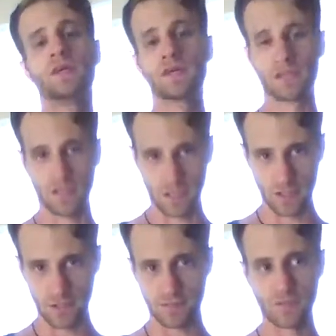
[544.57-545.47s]
clean
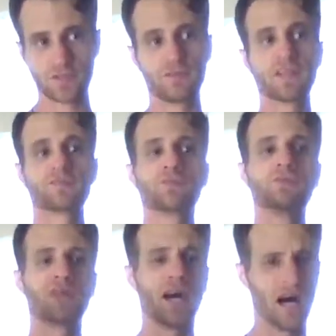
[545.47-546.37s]
your fruits and
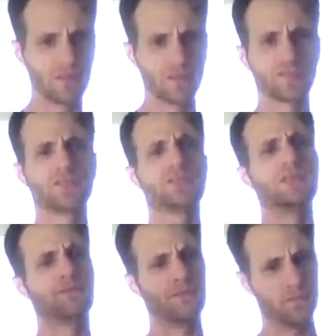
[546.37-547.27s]
vegetables. Obviously,
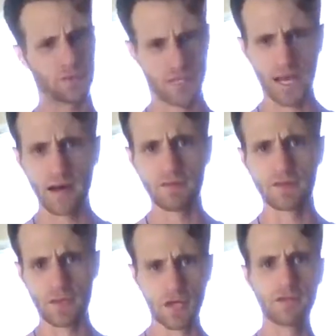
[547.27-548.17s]
if it were to have a
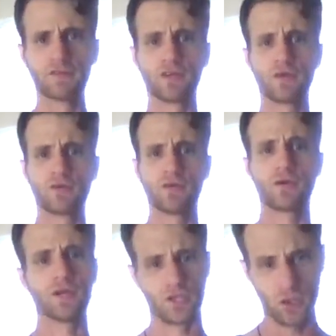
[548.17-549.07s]
ton of dirt
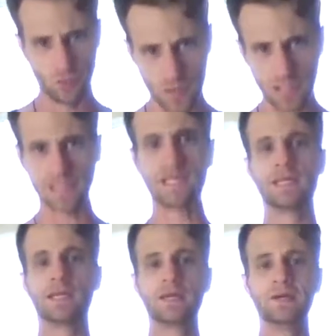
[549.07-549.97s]
on it, you would
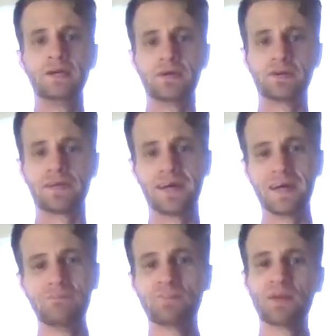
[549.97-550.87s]
clean it,
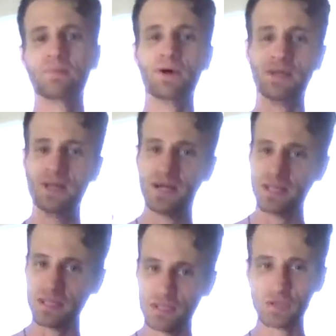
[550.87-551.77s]
okay? But
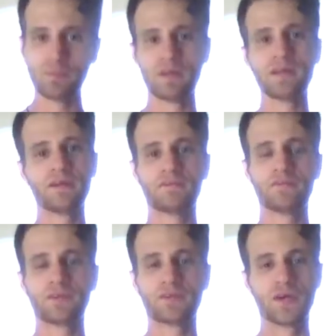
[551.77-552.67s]
a little bit of
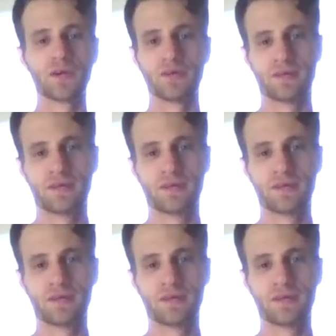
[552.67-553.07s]
dirt,